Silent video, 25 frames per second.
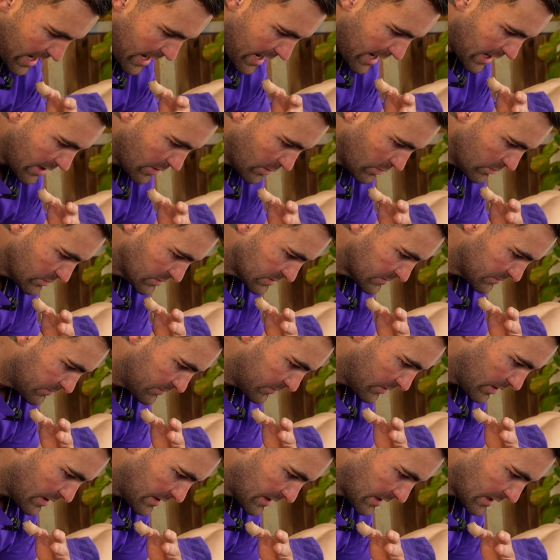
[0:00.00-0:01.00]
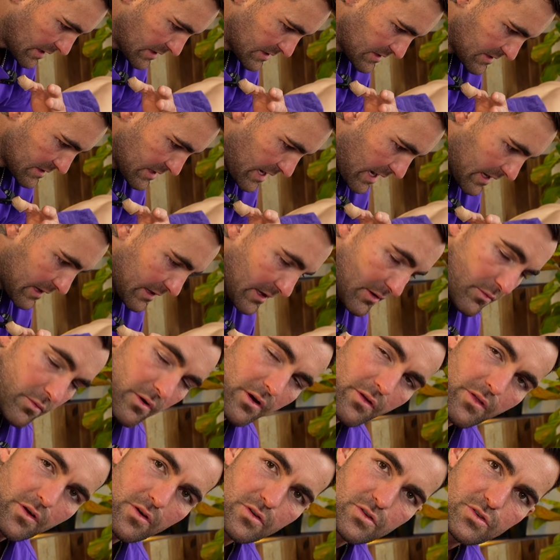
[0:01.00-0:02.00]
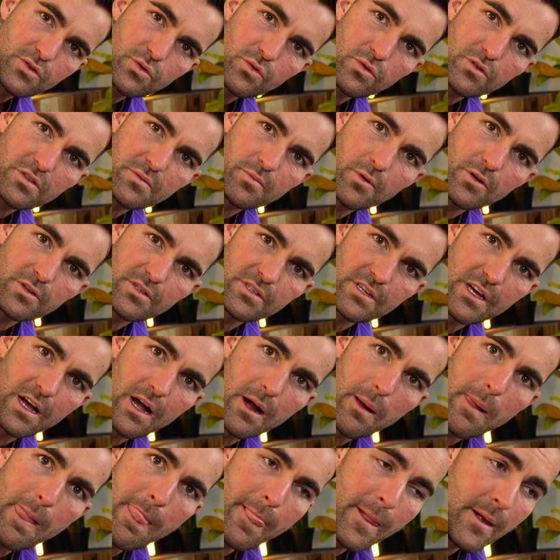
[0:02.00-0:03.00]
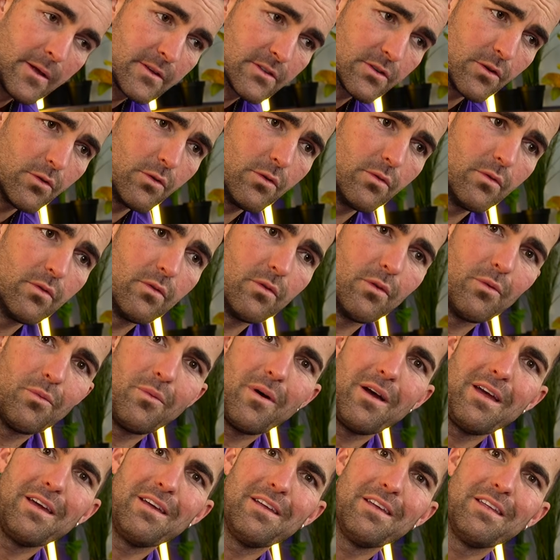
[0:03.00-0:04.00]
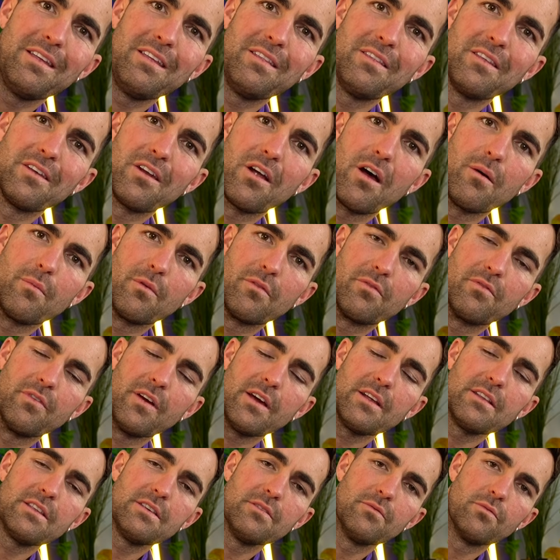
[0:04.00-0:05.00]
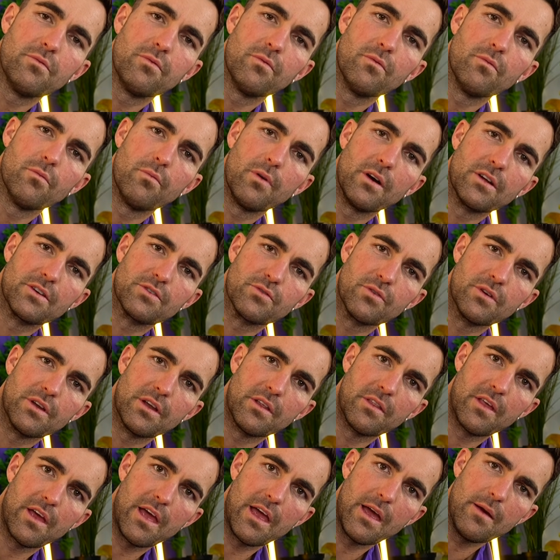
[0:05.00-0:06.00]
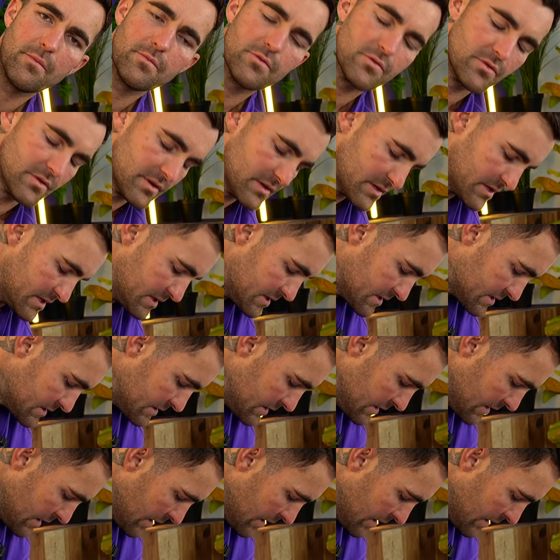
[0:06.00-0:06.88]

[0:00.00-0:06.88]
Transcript: angles and finding exactly where those sore spots are. So the way that I'm effective by treating the hamstrings is